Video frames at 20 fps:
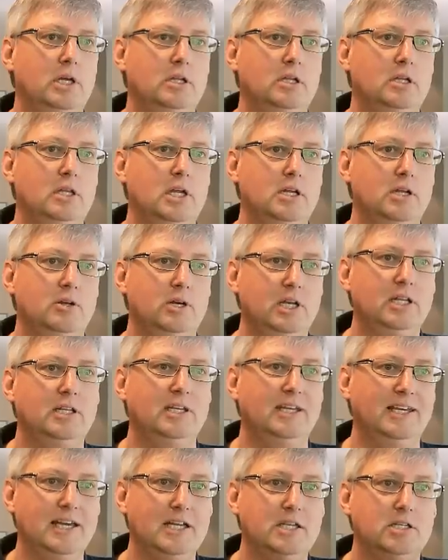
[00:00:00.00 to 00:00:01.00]
that you need
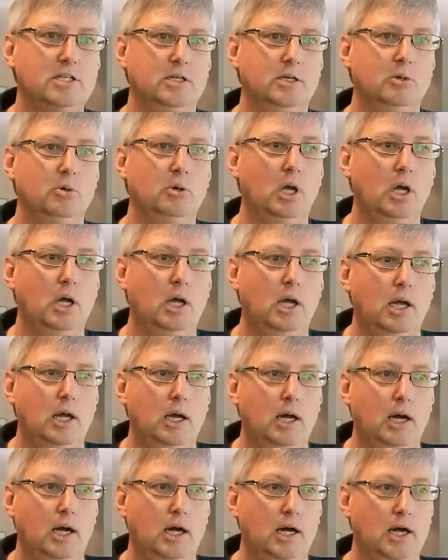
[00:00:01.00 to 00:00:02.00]
to get to
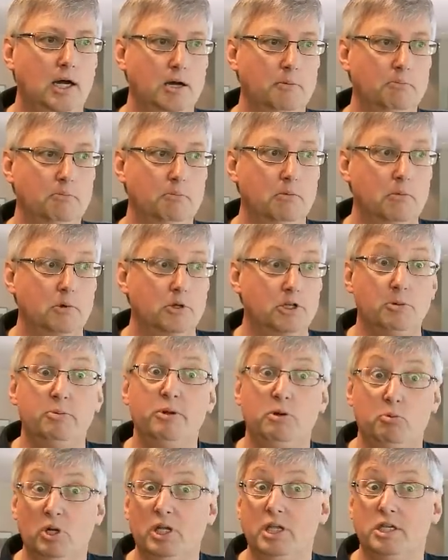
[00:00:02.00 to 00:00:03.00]

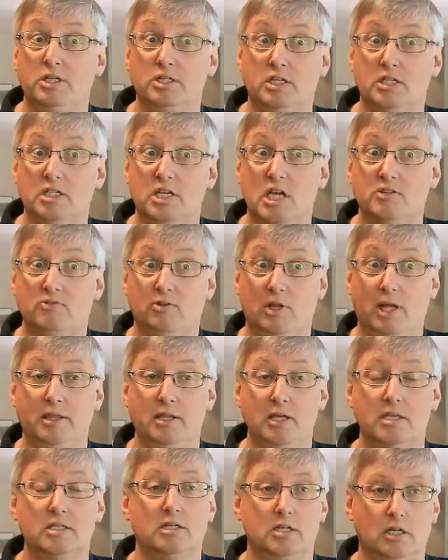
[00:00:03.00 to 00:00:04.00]
be really successful
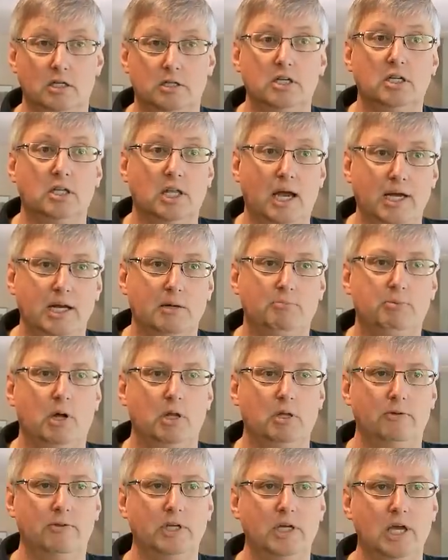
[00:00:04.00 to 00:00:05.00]
at this, to light up
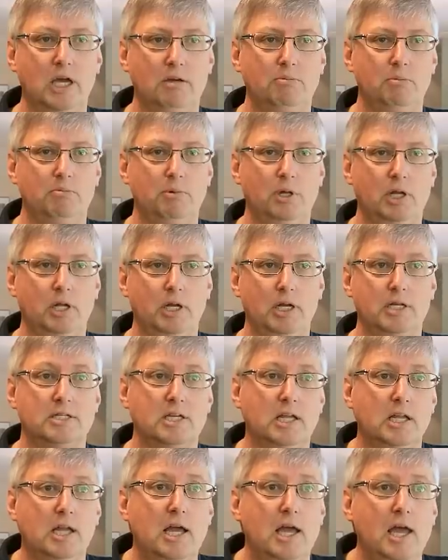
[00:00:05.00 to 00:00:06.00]
all of the
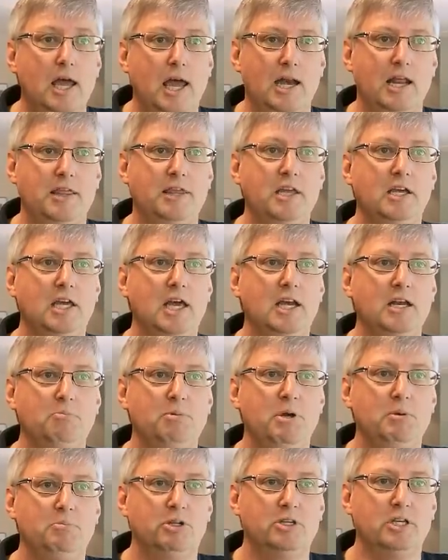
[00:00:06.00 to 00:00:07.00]
capabilities. And I think getting
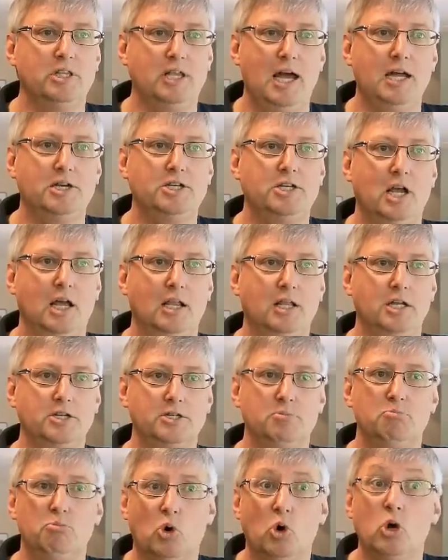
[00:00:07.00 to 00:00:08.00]
people to that
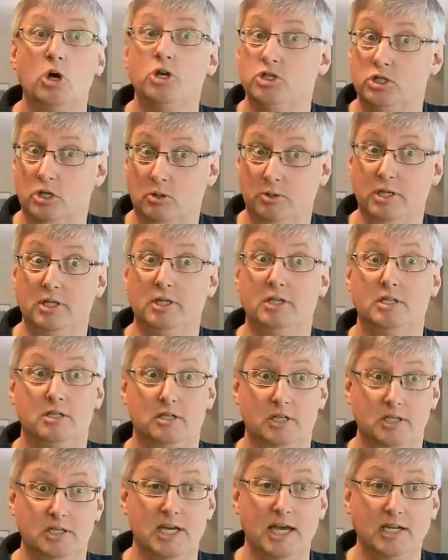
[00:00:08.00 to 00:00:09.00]
challenge more so than
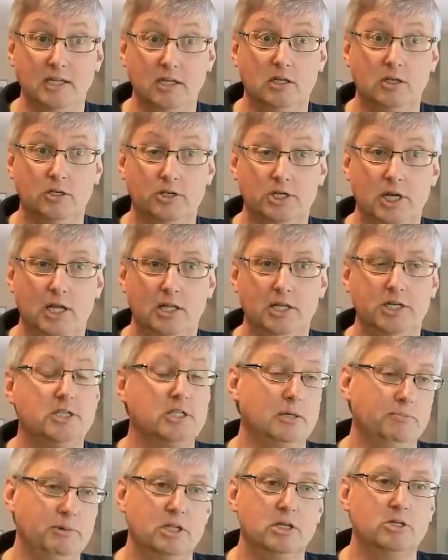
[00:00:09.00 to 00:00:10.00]
the technical
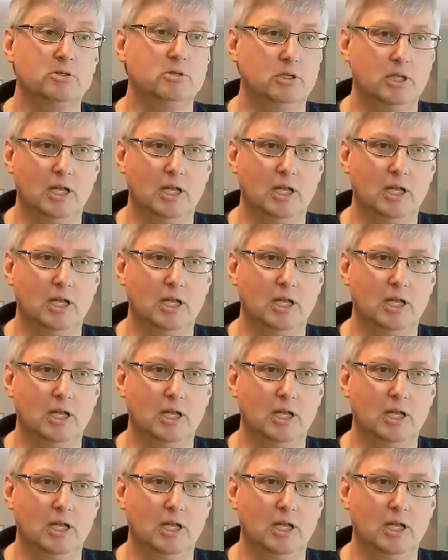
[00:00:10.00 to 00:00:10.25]
challenges. I mean,